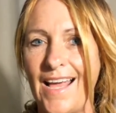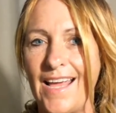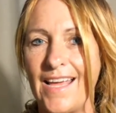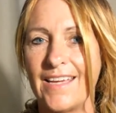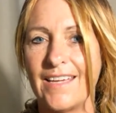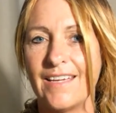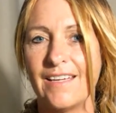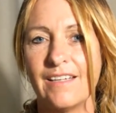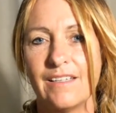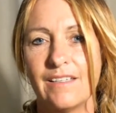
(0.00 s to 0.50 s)

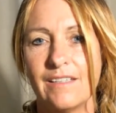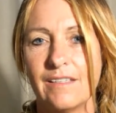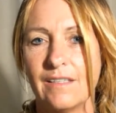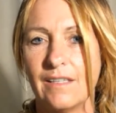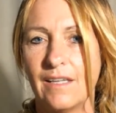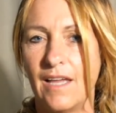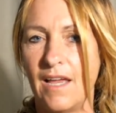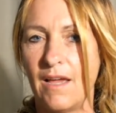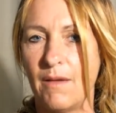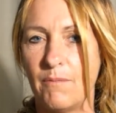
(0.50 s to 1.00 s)
am the
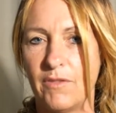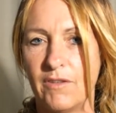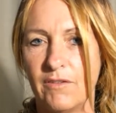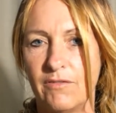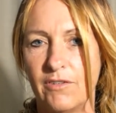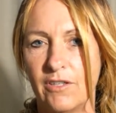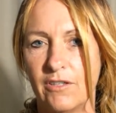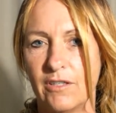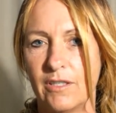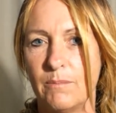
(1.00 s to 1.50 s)
very
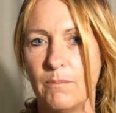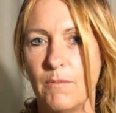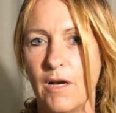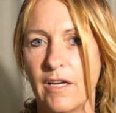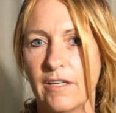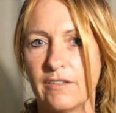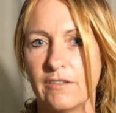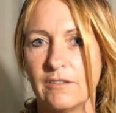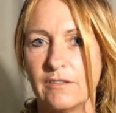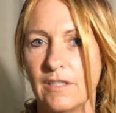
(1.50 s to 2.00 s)
model of a
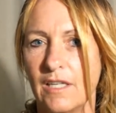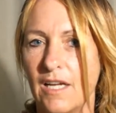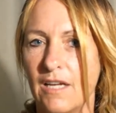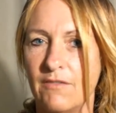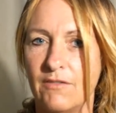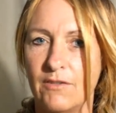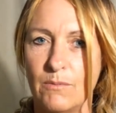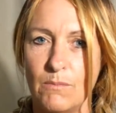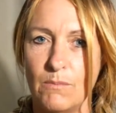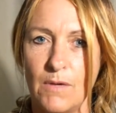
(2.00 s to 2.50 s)
modern
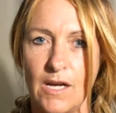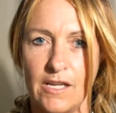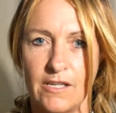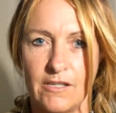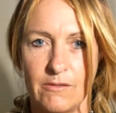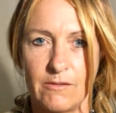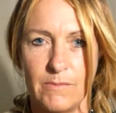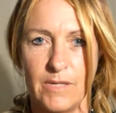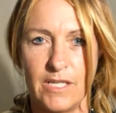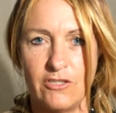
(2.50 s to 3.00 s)
major
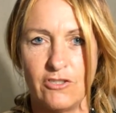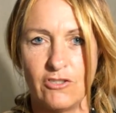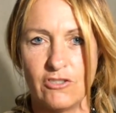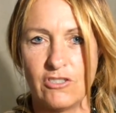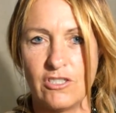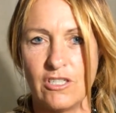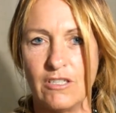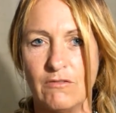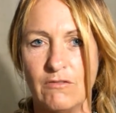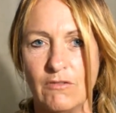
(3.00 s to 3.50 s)
general,
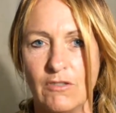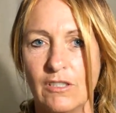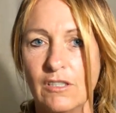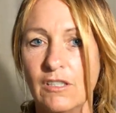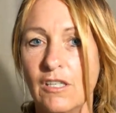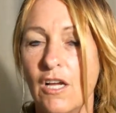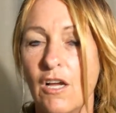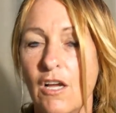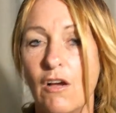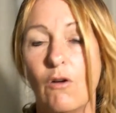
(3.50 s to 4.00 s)

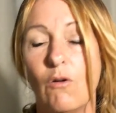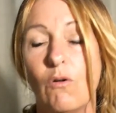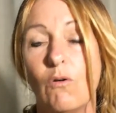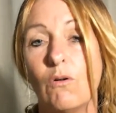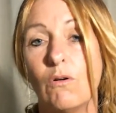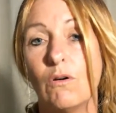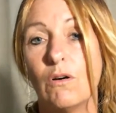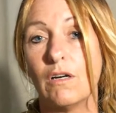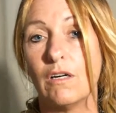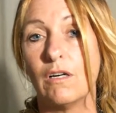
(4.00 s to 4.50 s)
or
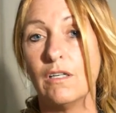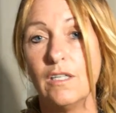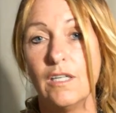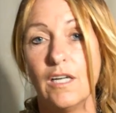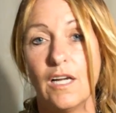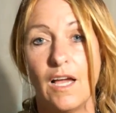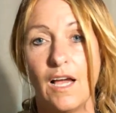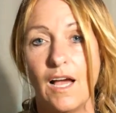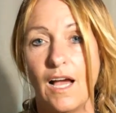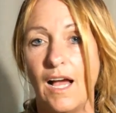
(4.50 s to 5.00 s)
I
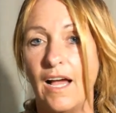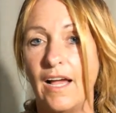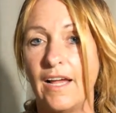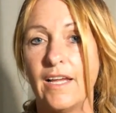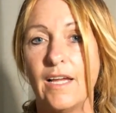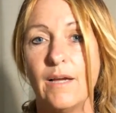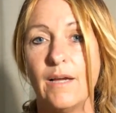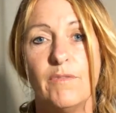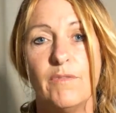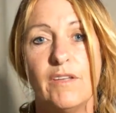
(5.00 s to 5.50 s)
am the very
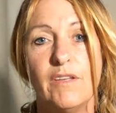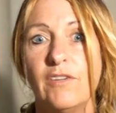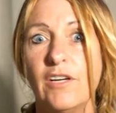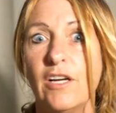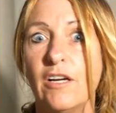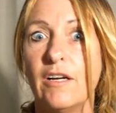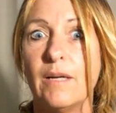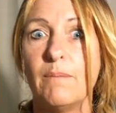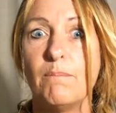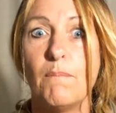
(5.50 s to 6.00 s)

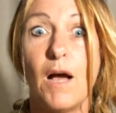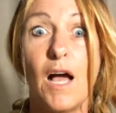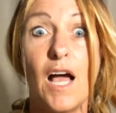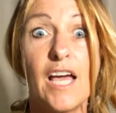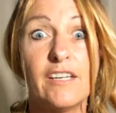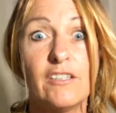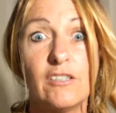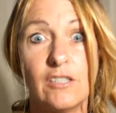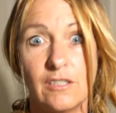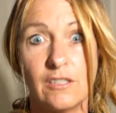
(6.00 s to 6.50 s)
model
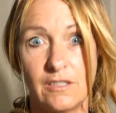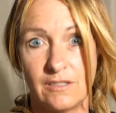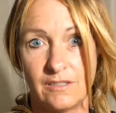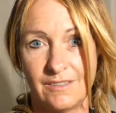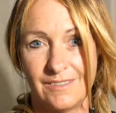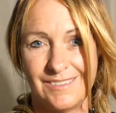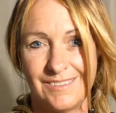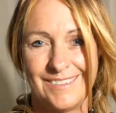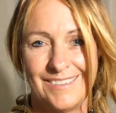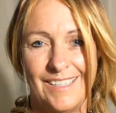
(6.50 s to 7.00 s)

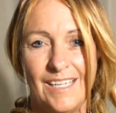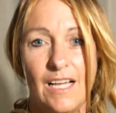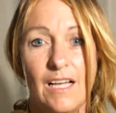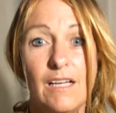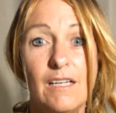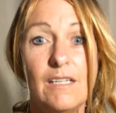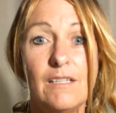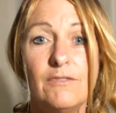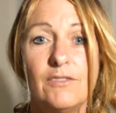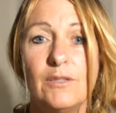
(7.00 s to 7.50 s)
of a
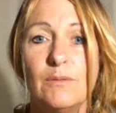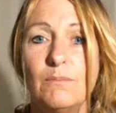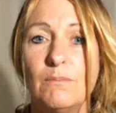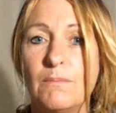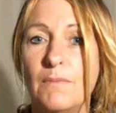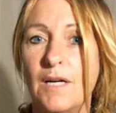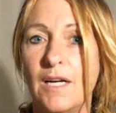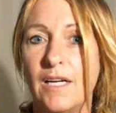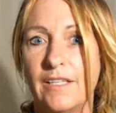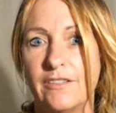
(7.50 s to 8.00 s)
modern
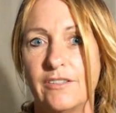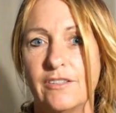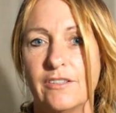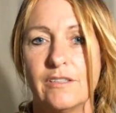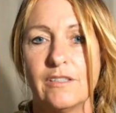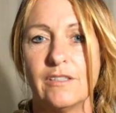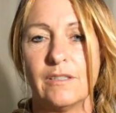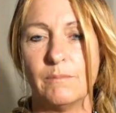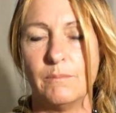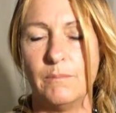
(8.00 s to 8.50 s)

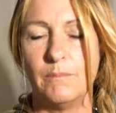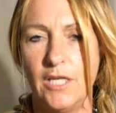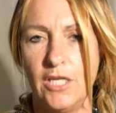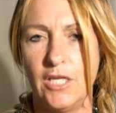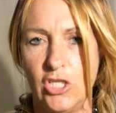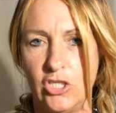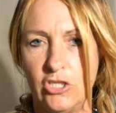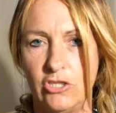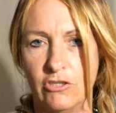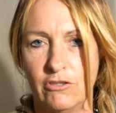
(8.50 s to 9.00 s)
major
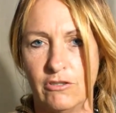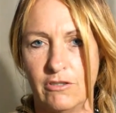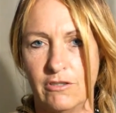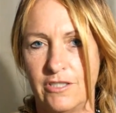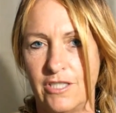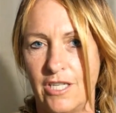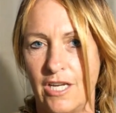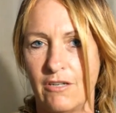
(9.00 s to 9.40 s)
general.